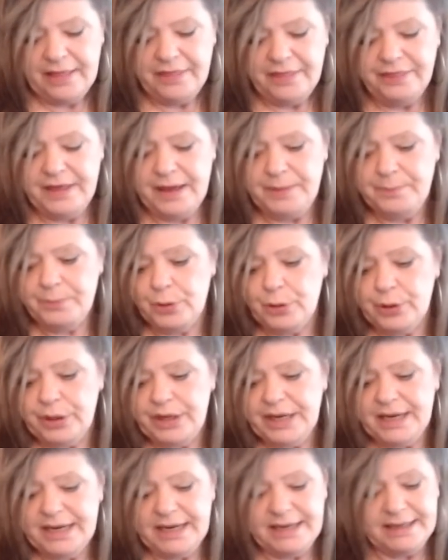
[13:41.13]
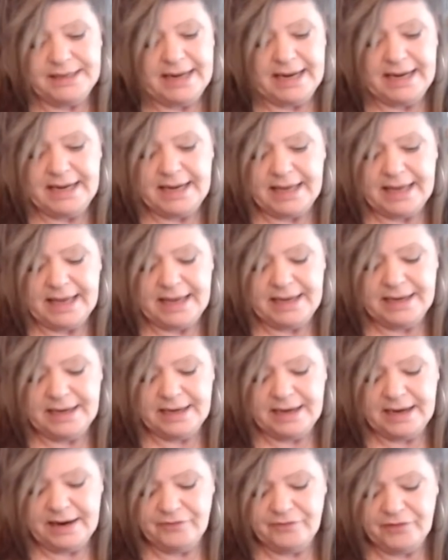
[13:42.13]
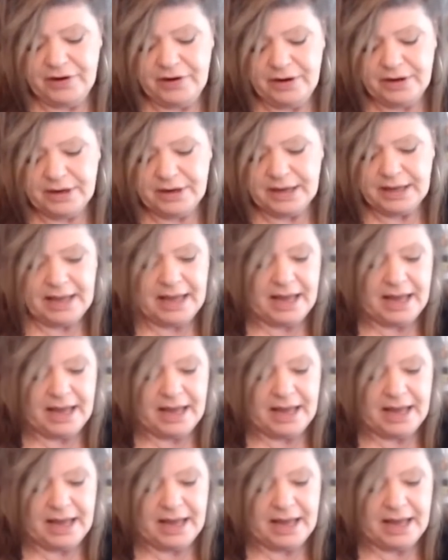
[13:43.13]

they put in a dedicated effort,